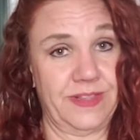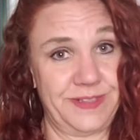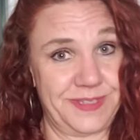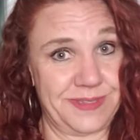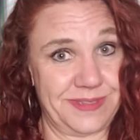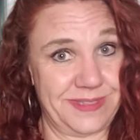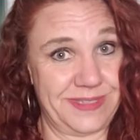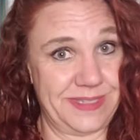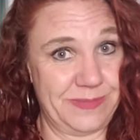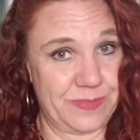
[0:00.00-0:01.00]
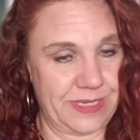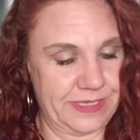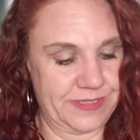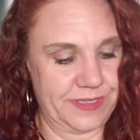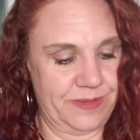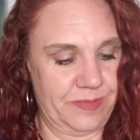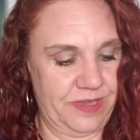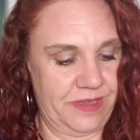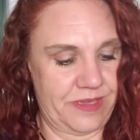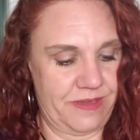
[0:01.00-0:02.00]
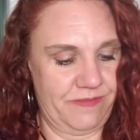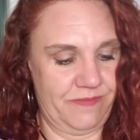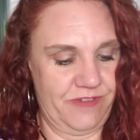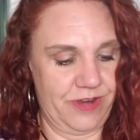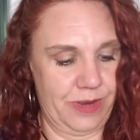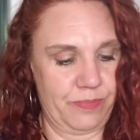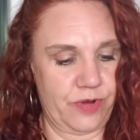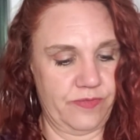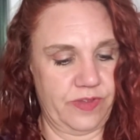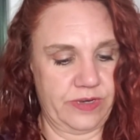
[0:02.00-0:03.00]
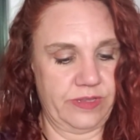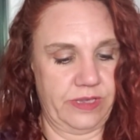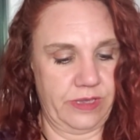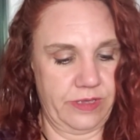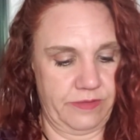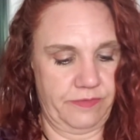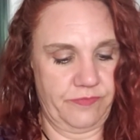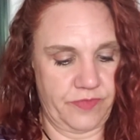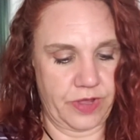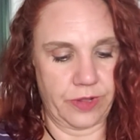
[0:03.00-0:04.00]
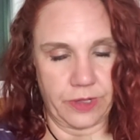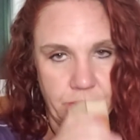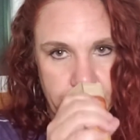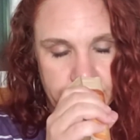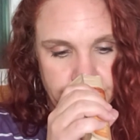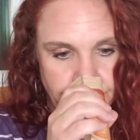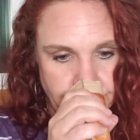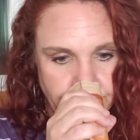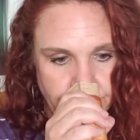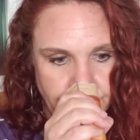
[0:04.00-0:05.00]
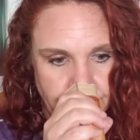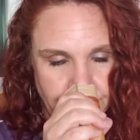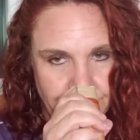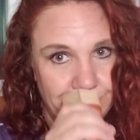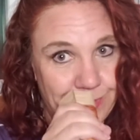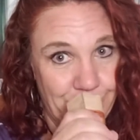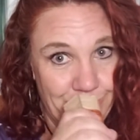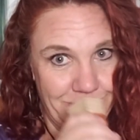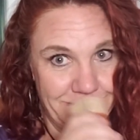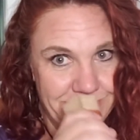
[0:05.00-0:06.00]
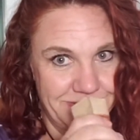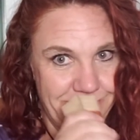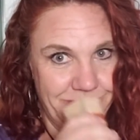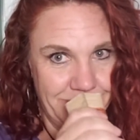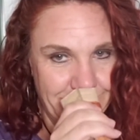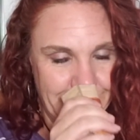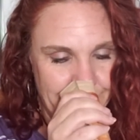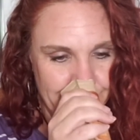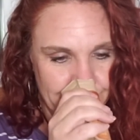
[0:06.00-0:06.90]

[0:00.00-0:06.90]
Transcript: This seems like it's going to be very perfectly fall. Oh yes, definitely.